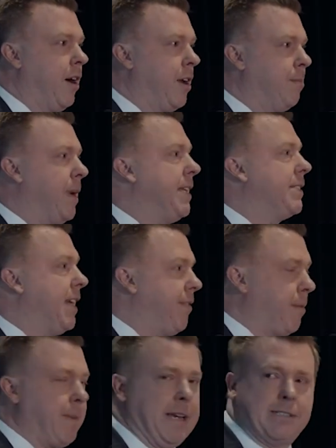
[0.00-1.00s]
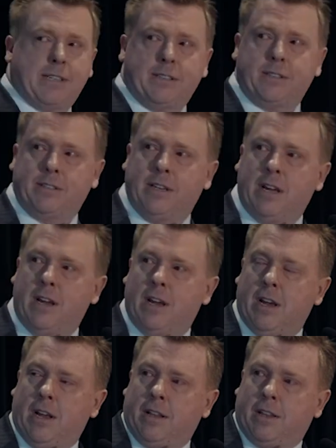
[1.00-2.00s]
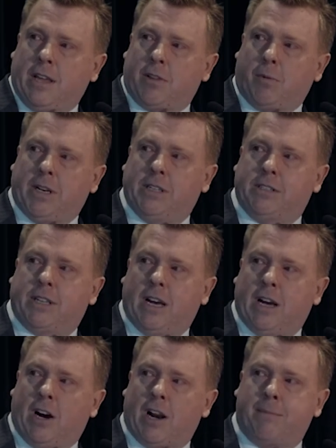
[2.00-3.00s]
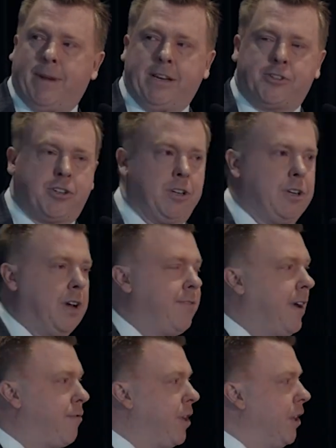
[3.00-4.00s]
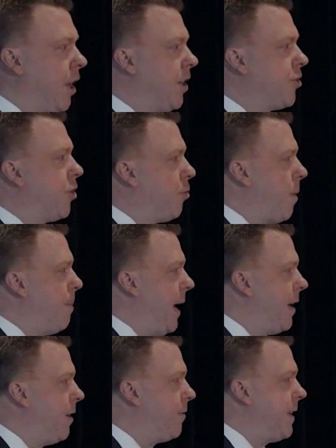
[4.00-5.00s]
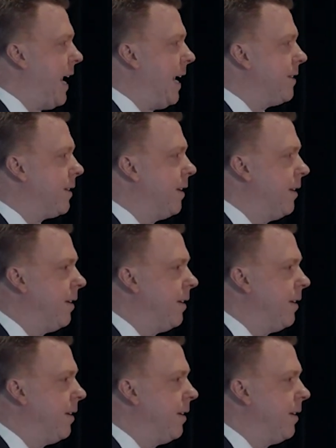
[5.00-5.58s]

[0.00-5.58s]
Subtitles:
a money-saving basis. The other one is automation of every logical, repetitive task.